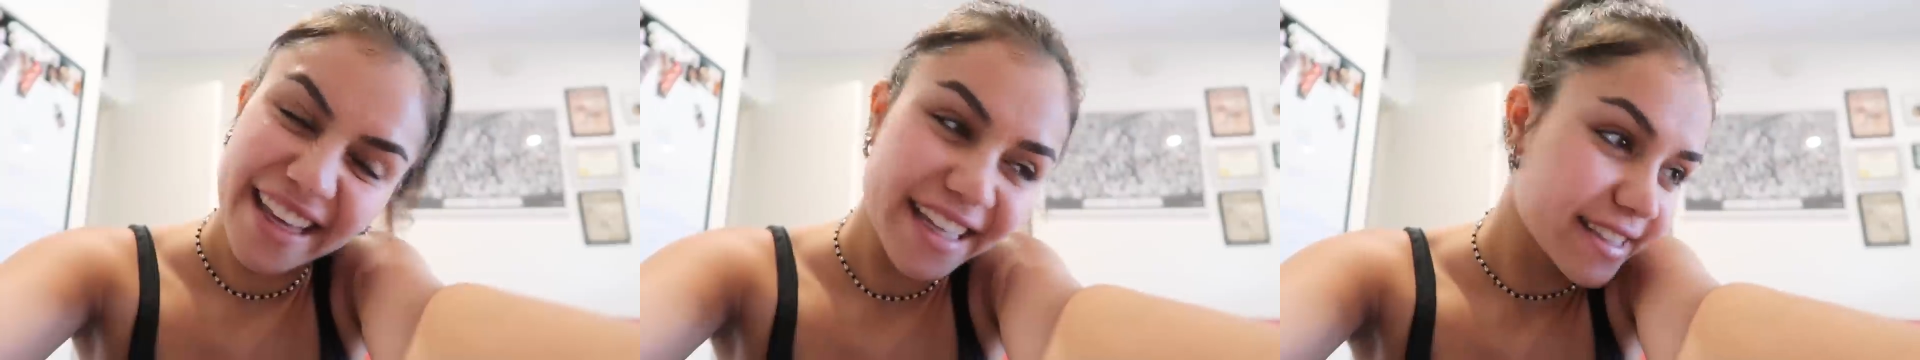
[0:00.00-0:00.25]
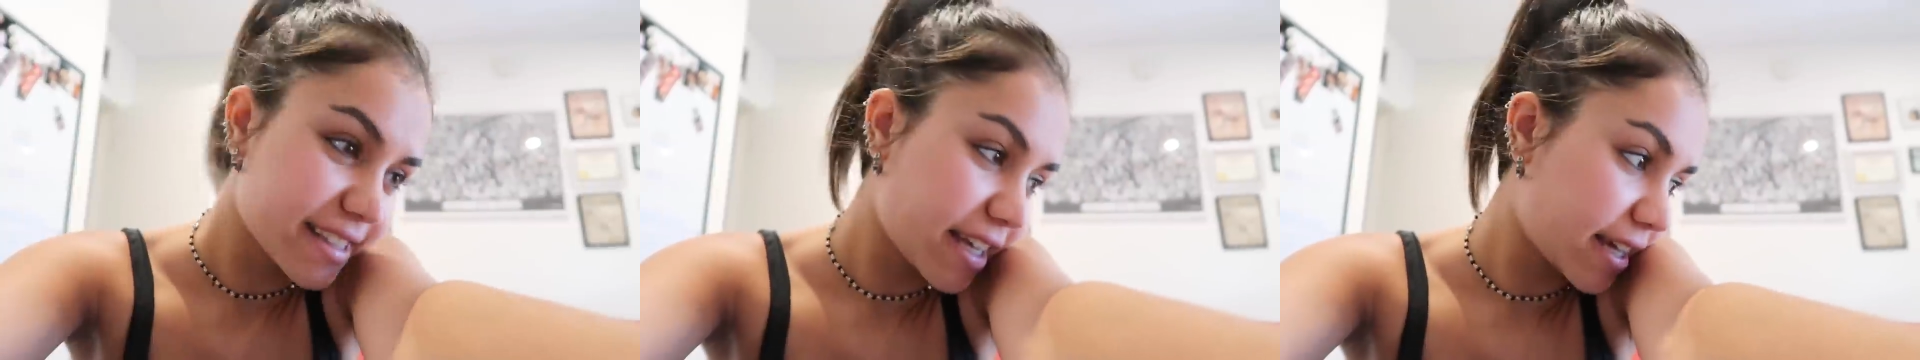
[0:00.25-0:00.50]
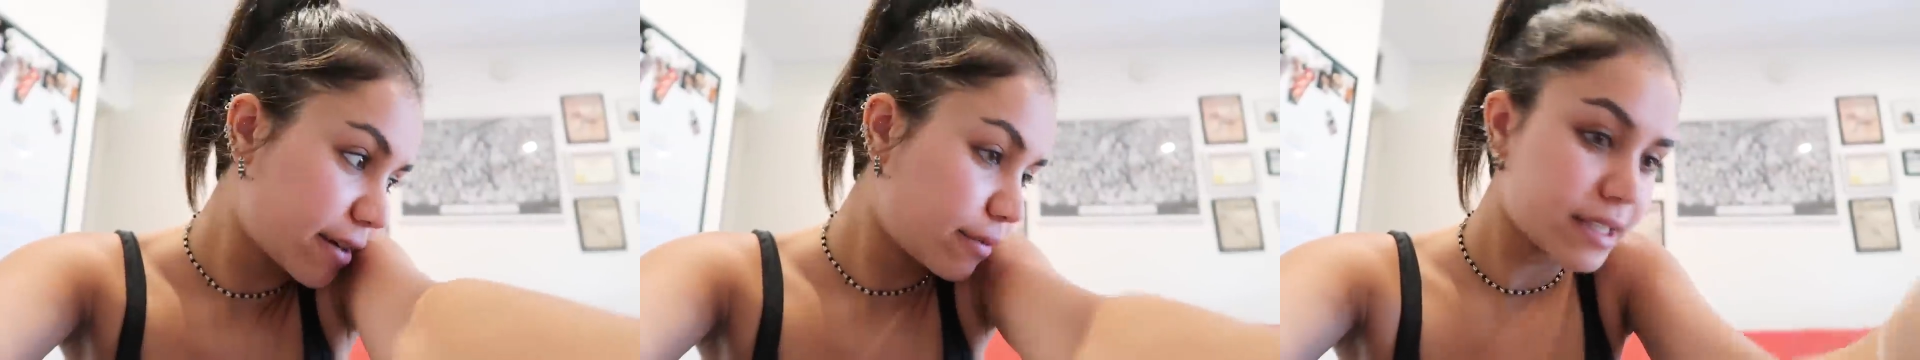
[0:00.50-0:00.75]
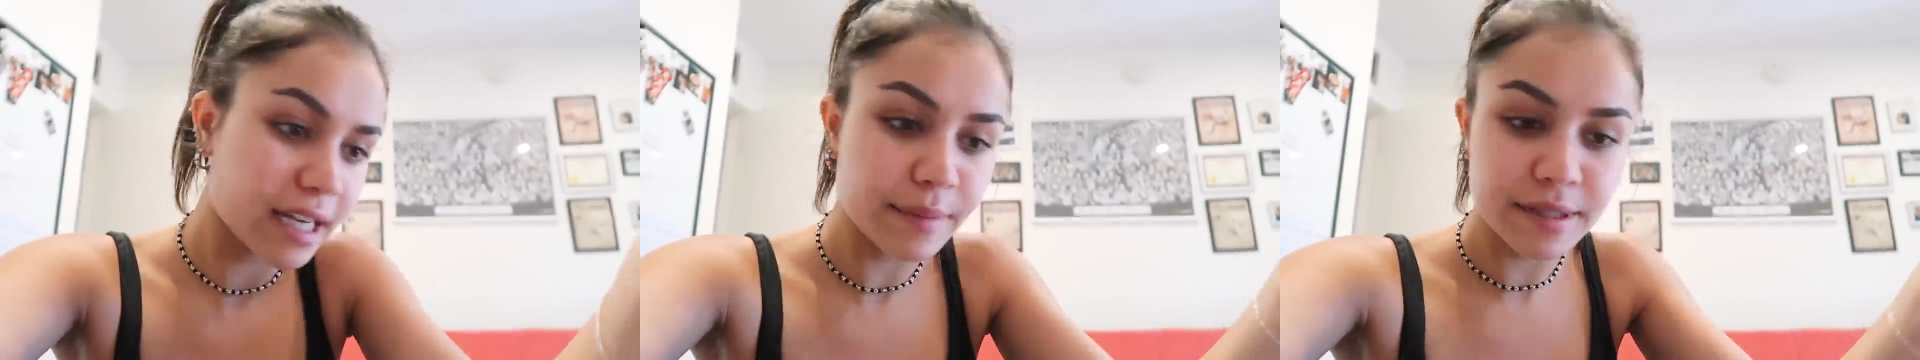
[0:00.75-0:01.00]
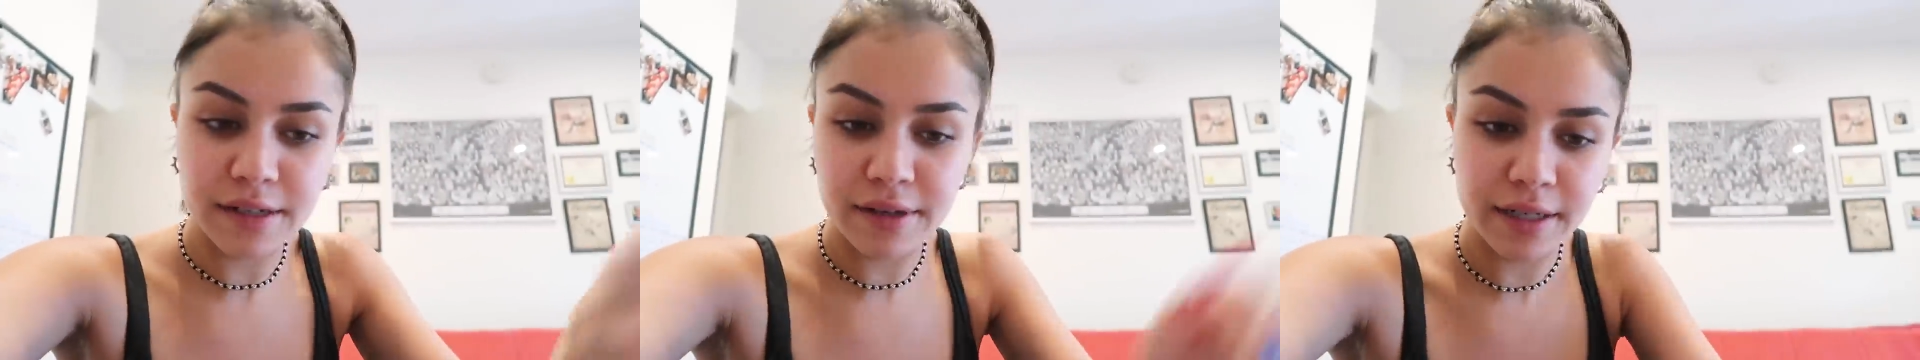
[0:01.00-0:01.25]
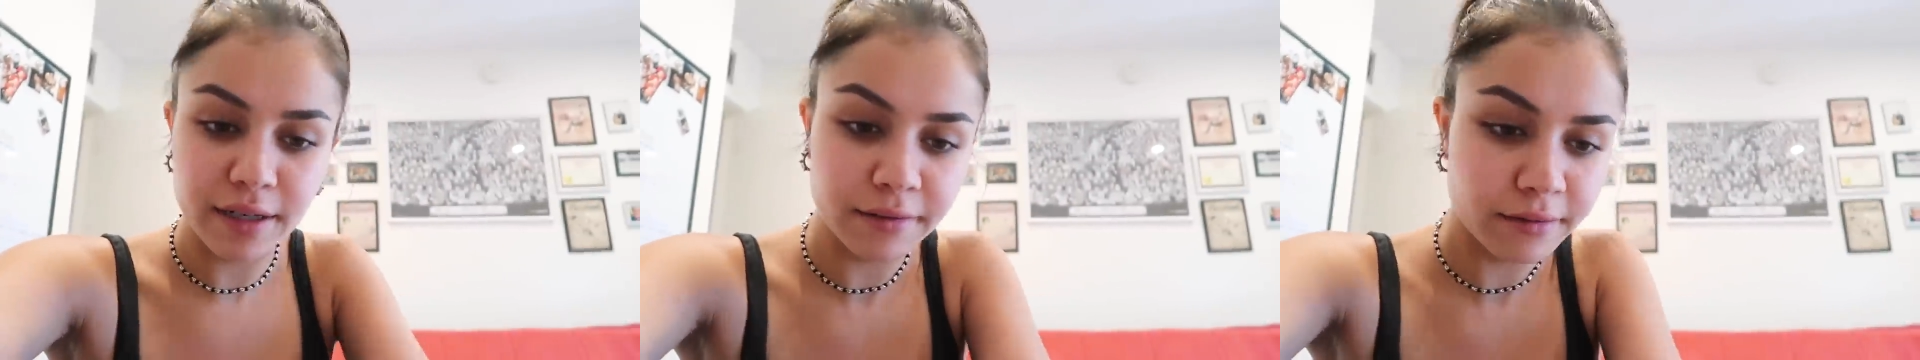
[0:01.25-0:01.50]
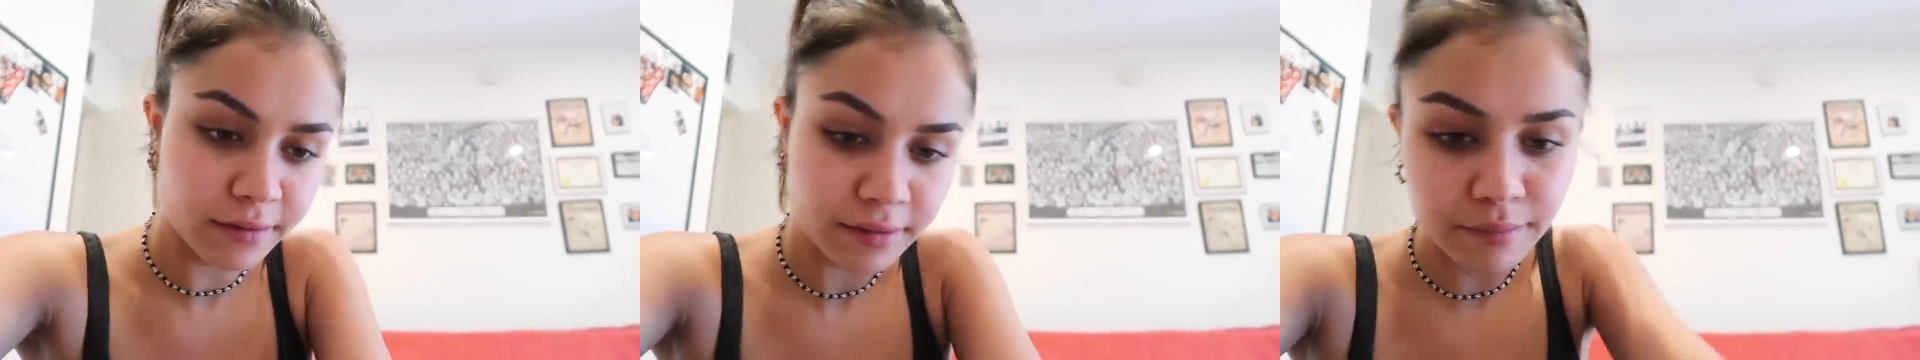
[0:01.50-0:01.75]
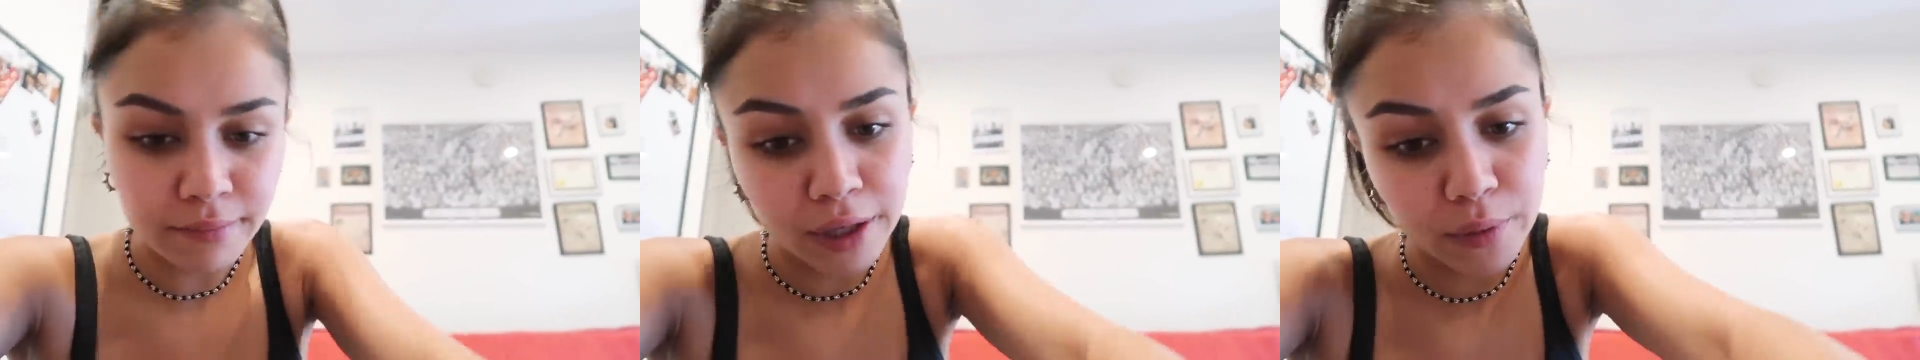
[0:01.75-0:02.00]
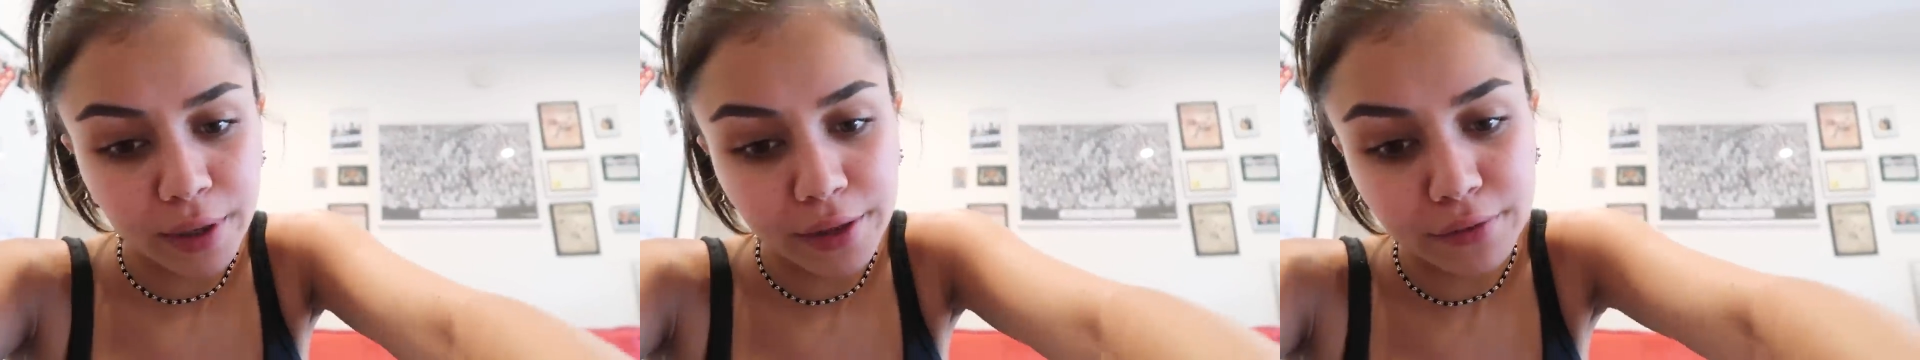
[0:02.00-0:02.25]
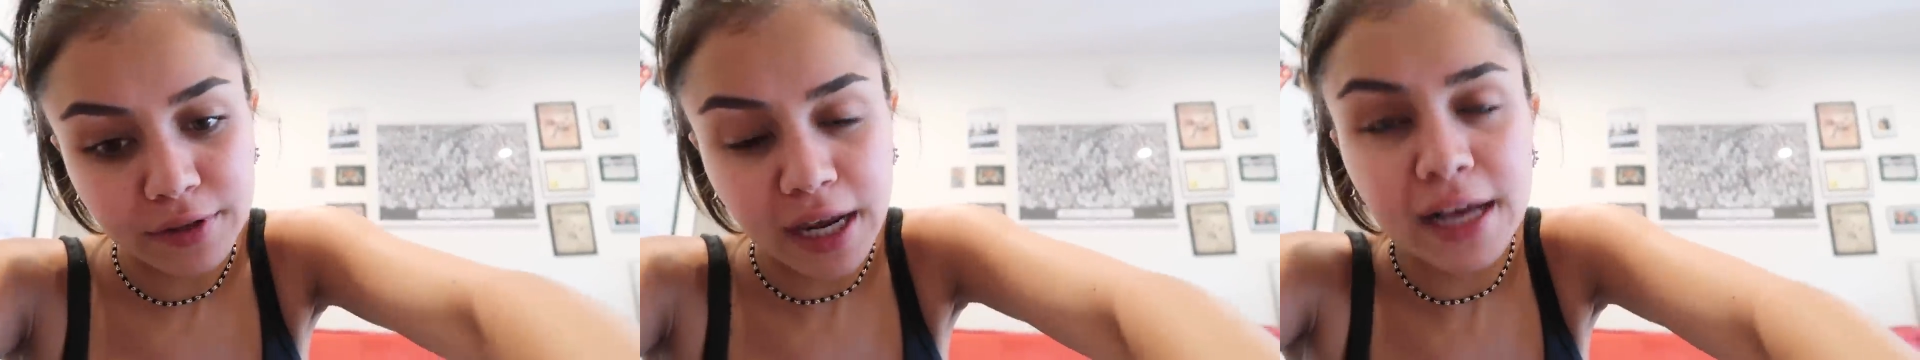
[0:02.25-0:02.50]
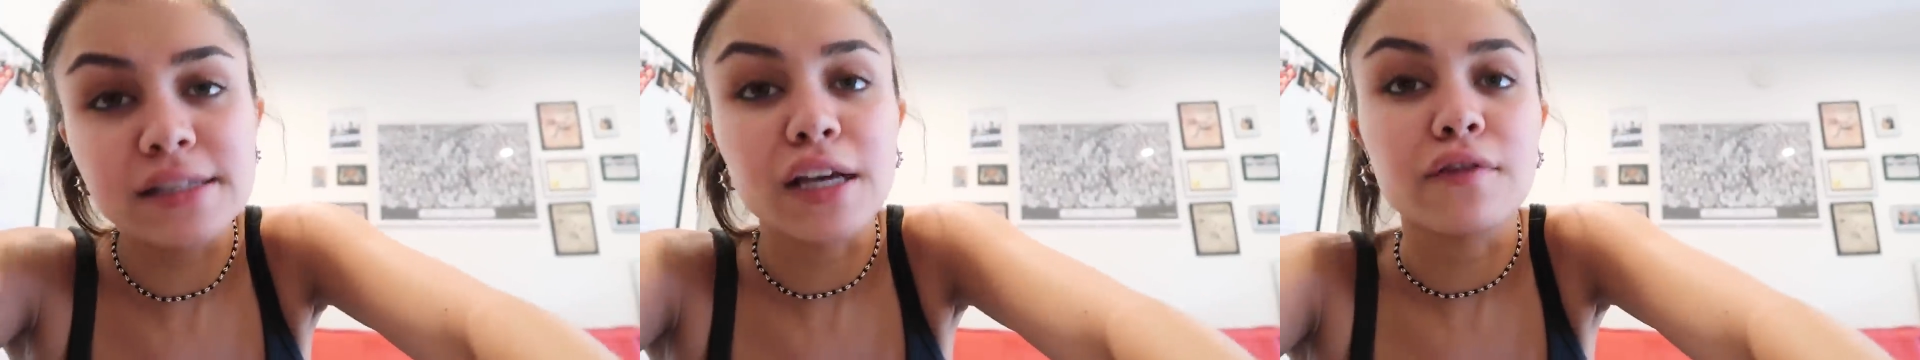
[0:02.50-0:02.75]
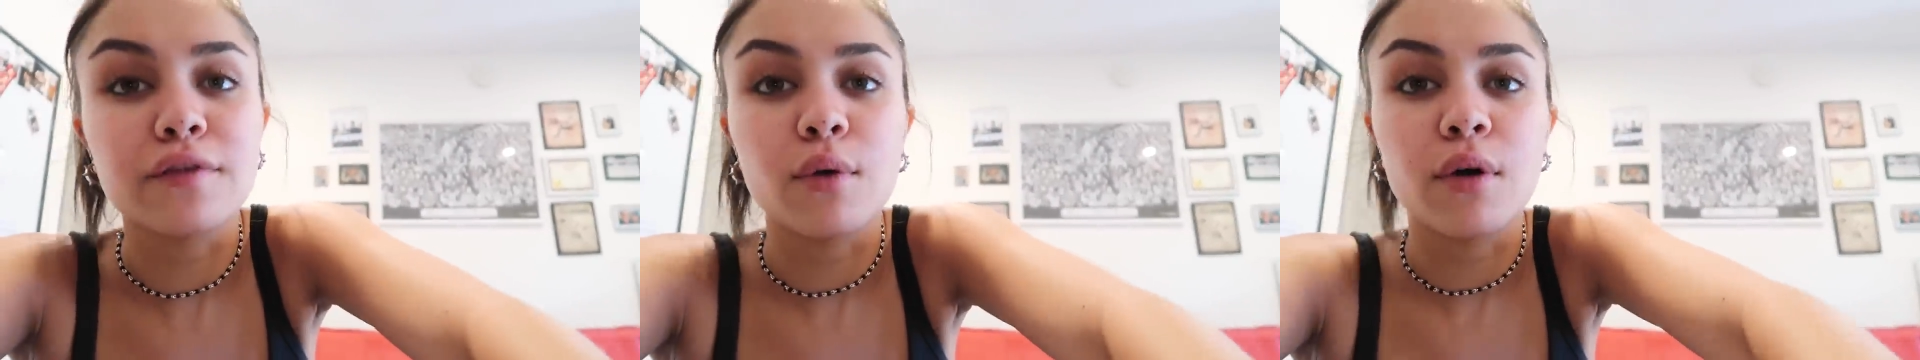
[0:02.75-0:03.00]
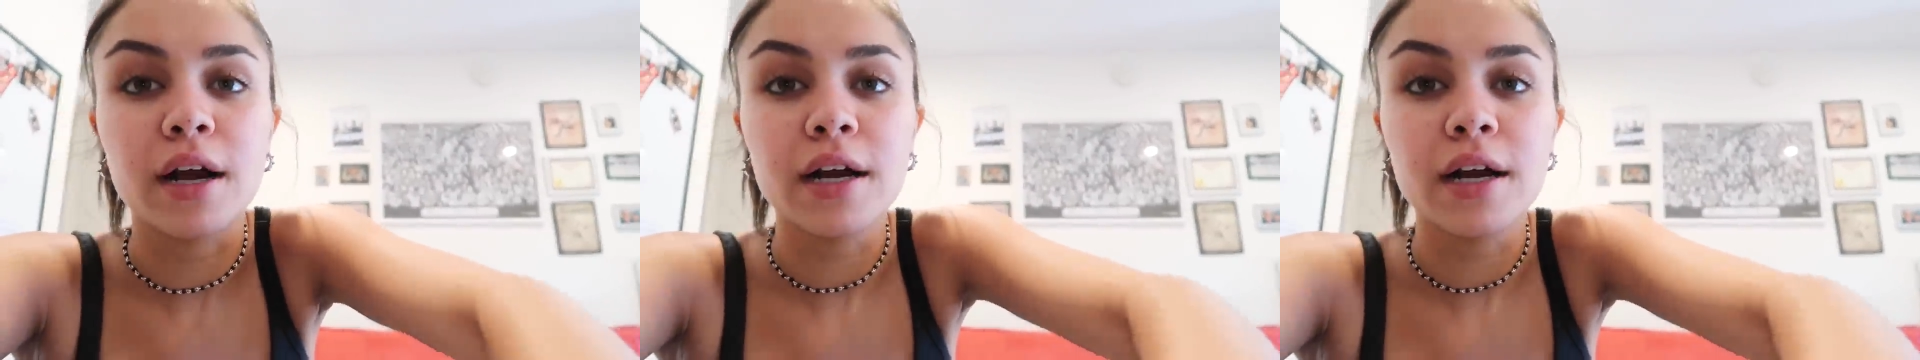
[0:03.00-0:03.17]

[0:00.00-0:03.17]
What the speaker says: It's like, what time is it right now? Midway through the day, it's like 4.